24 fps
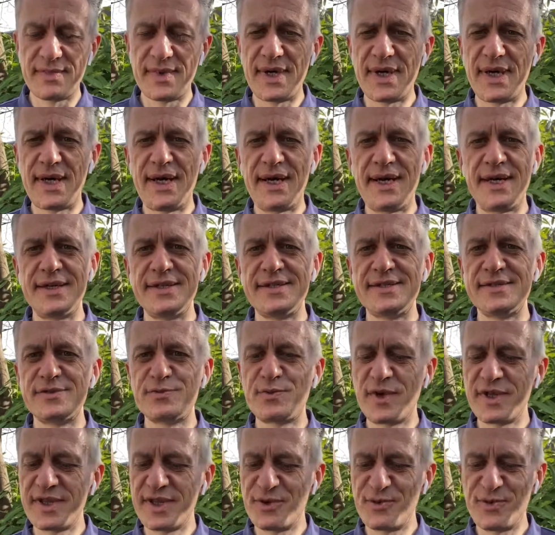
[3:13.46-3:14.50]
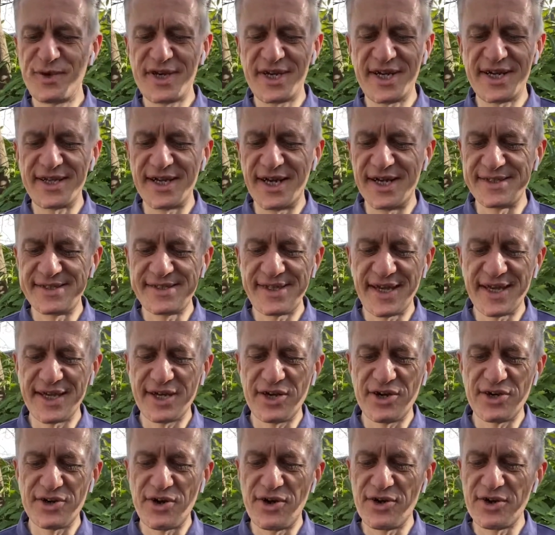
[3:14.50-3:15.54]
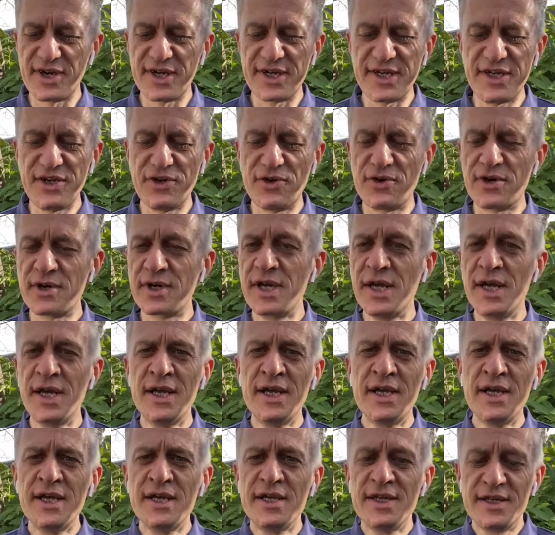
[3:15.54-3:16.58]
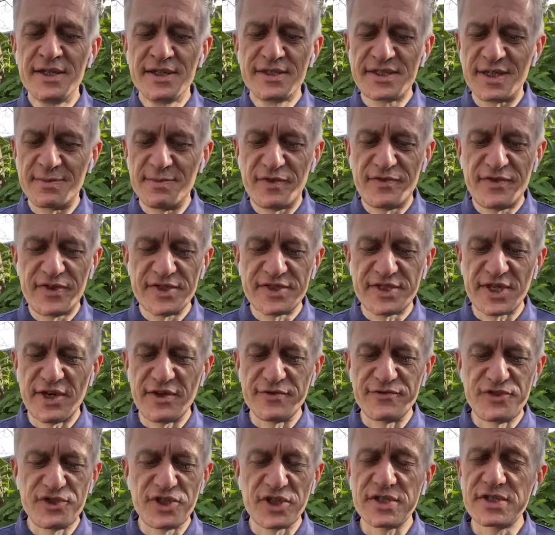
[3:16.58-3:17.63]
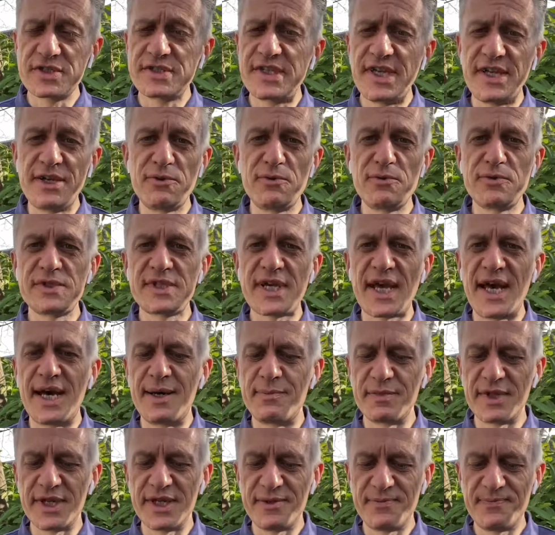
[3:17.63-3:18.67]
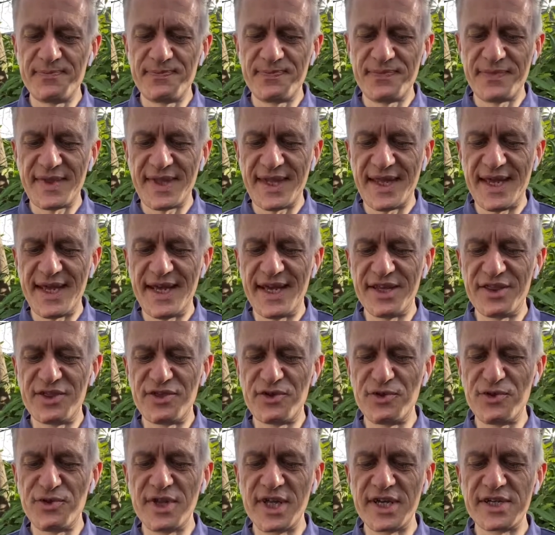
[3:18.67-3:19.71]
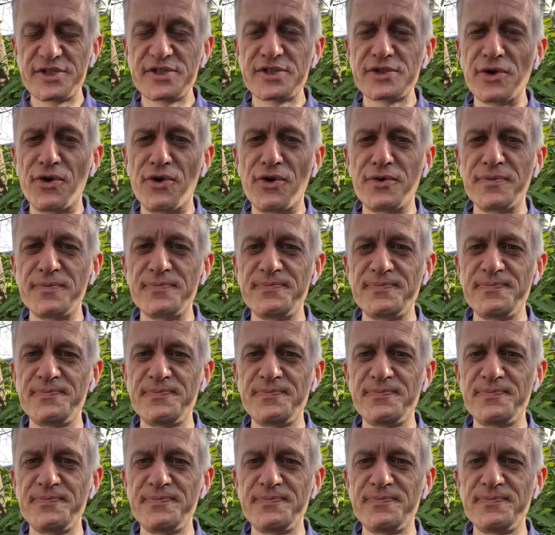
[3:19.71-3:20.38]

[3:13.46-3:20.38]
And whether we're a tigger or an Eeyore, some of us have just sailed calmly through this storm,